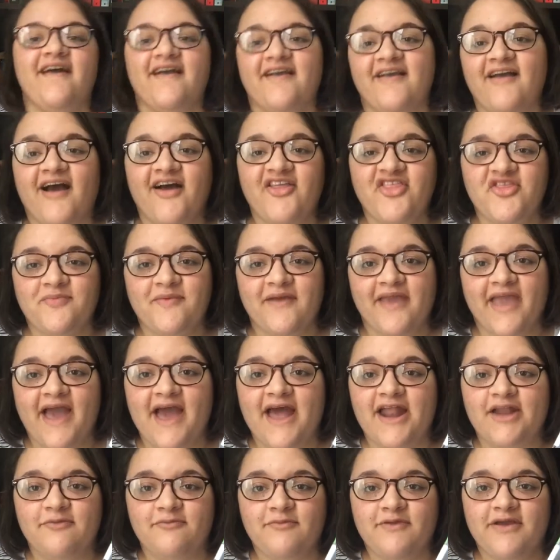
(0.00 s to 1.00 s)
Gotham
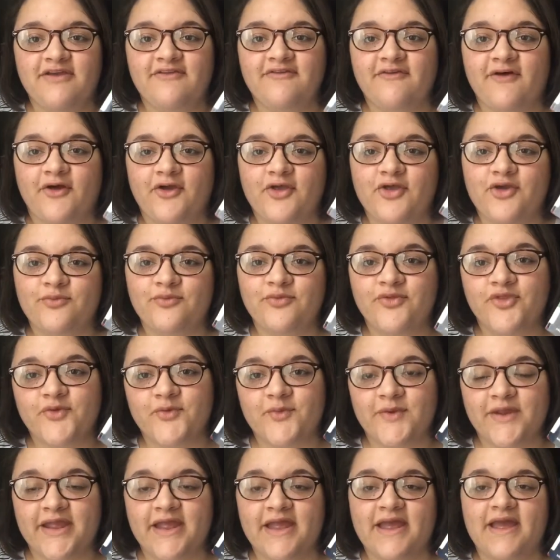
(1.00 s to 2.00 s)
Academy Volume
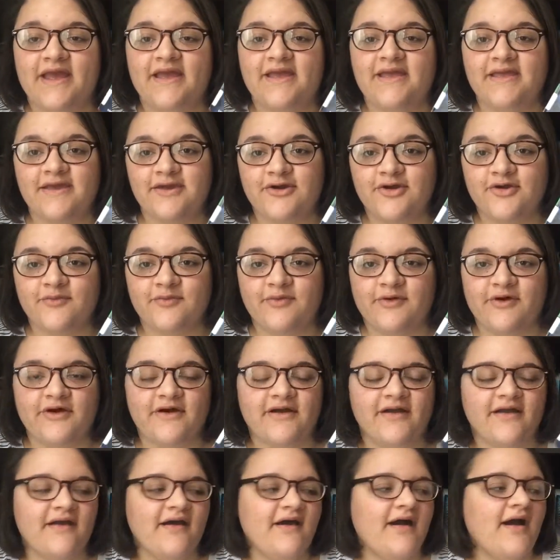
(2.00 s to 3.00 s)
3
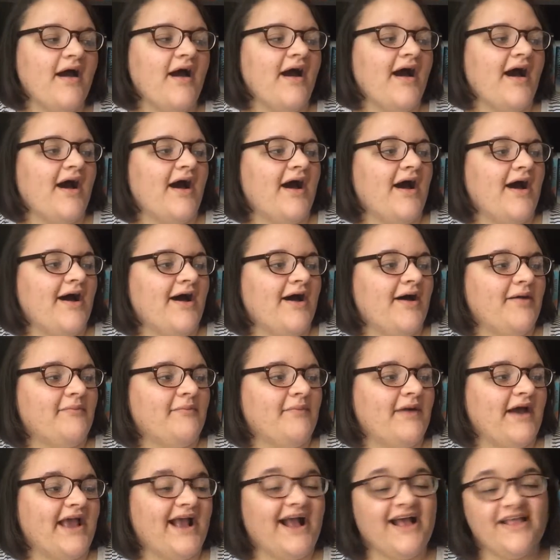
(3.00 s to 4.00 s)
Yearbook.
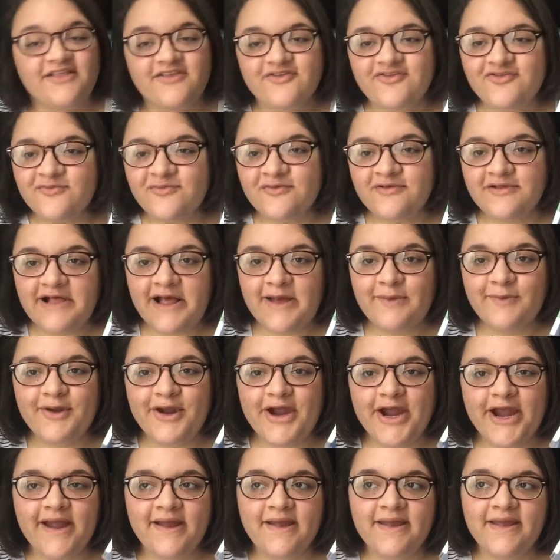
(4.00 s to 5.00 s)
I got this from the
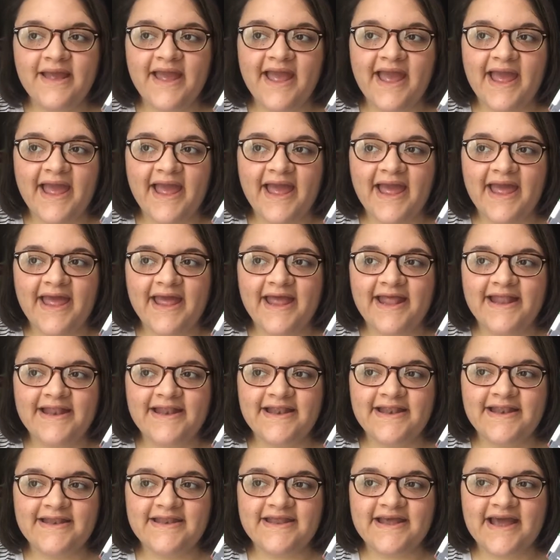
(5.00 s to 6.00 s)
library
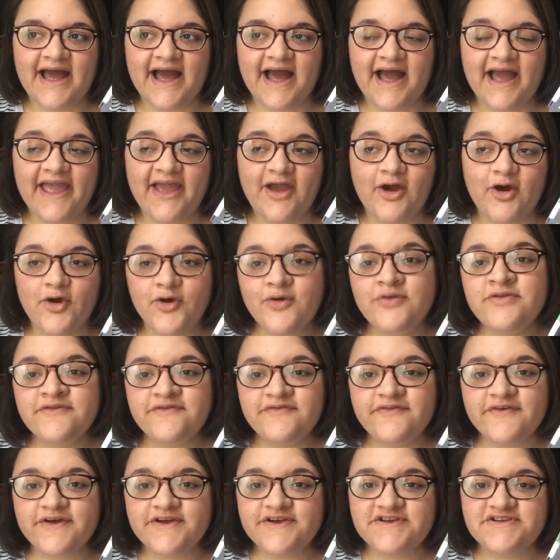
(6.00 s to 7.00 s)
and I own the
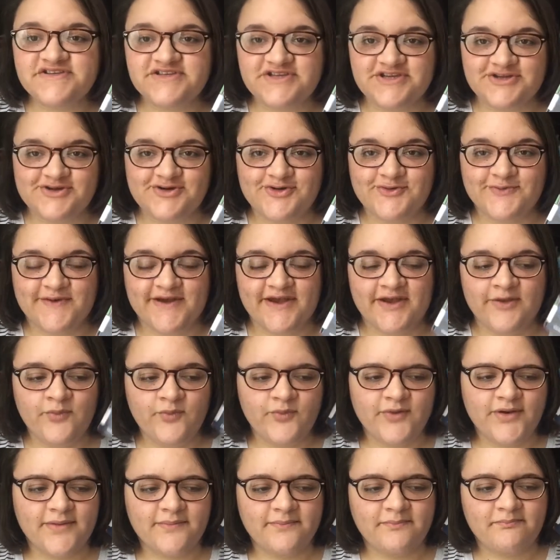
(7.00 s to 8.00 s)
first two, but I
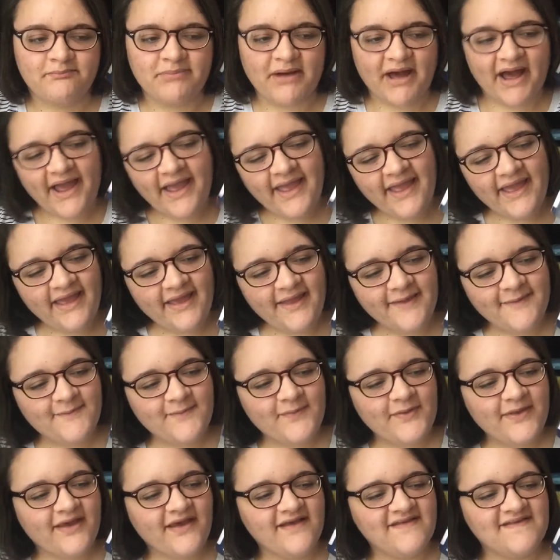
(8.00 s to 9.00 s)
didn't want to buy it
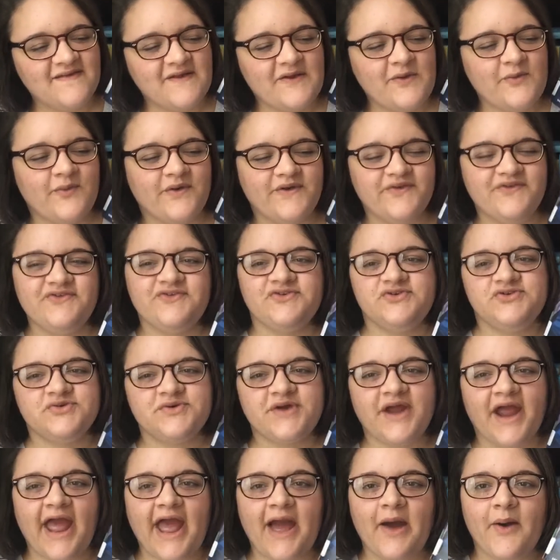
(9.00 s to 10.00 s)
because I wasn't
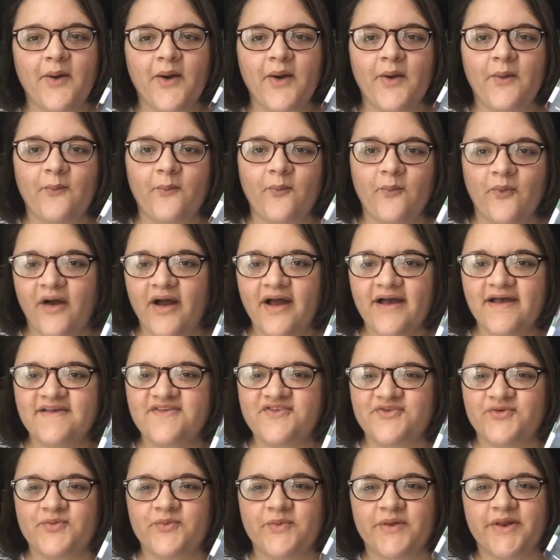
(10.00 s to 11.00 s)
sure how it
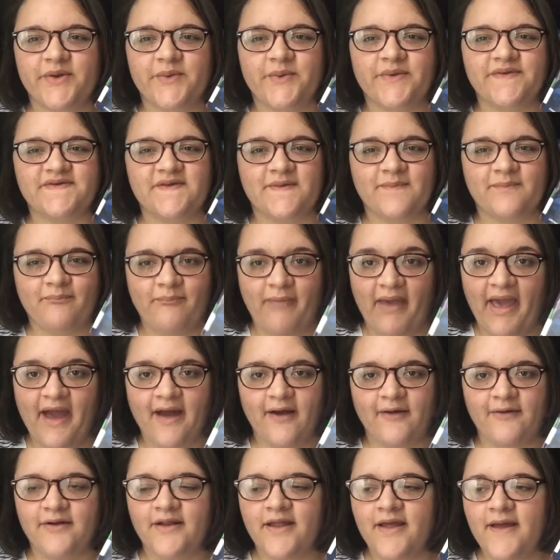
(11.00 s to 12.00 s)
was or what it was
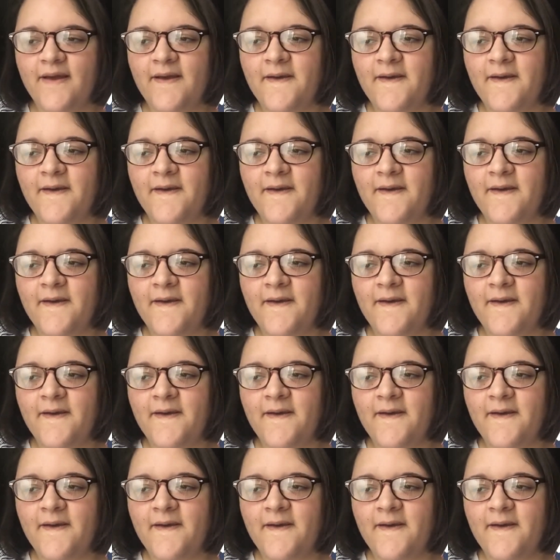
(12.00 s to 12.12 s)
about.